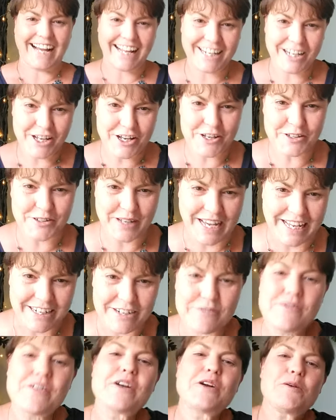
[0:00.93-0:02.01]
Hello, and
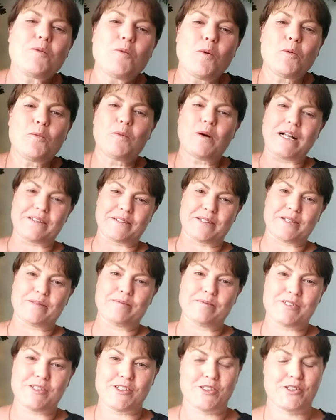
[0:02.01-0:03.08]
a very warm
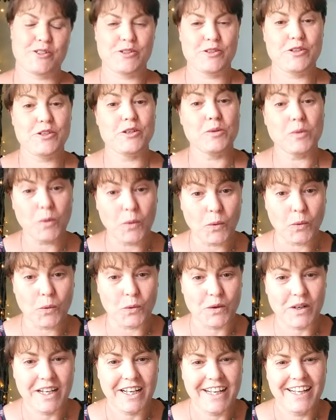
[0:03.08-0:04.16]
welcome to you
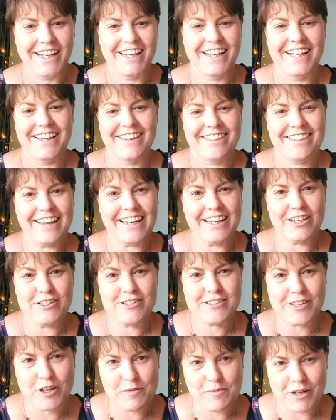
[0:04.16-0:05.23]
all. Thank you
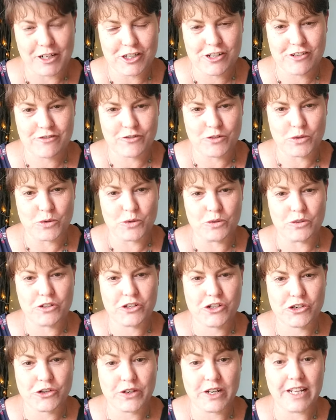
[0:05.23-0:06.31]
so much for
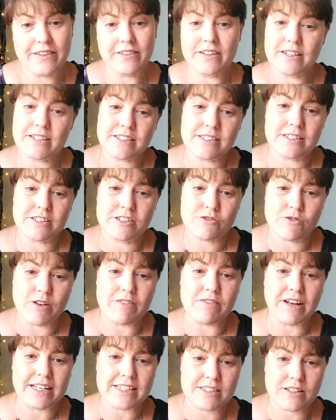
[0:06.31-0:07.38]
joining the Distance
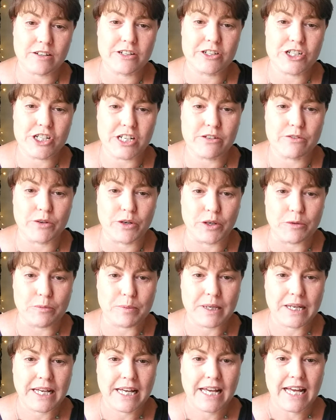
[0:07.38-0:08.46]
Reflexology group,
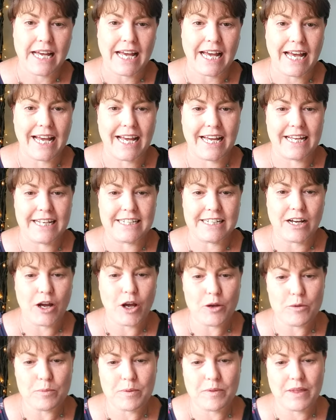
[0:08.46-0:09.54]
and I
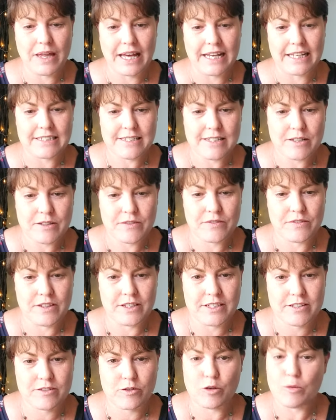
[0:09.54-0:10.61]
hope that
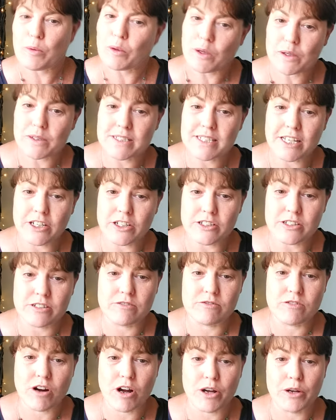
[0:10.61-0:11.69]
this group will continue to
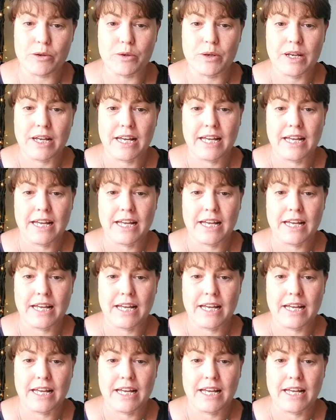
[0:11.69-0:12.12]
grow,